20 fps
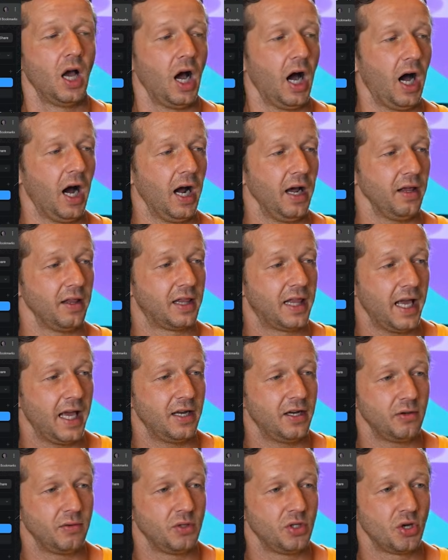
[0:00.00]
uh,
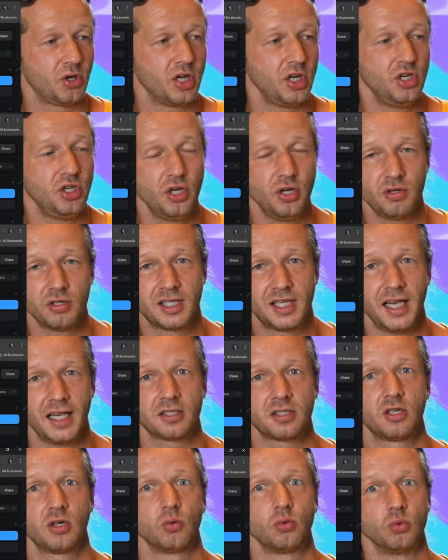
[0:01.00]
then you can use
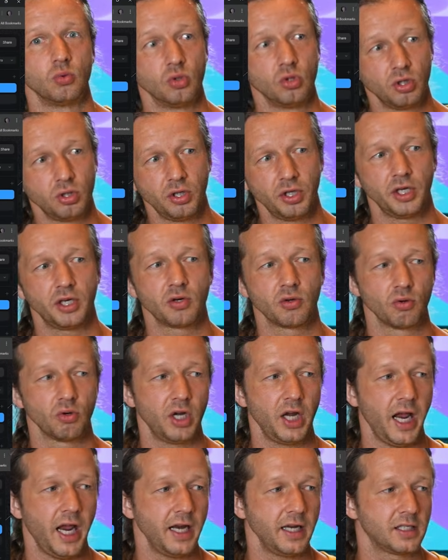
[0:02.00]
this to really
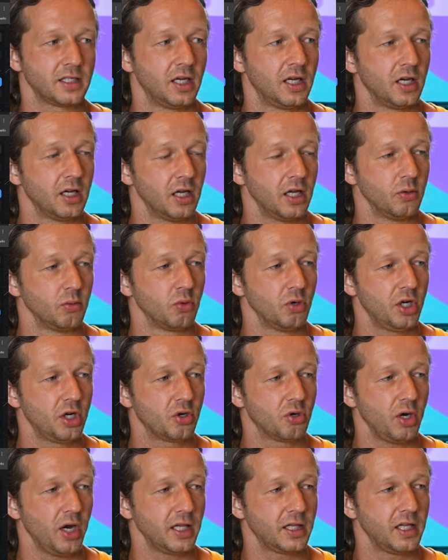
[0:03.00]
create and
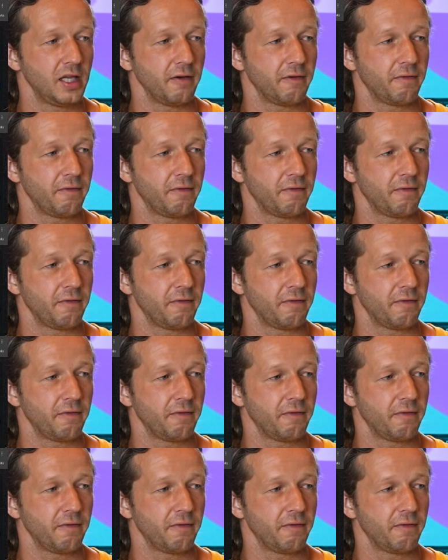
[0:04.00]
recreate the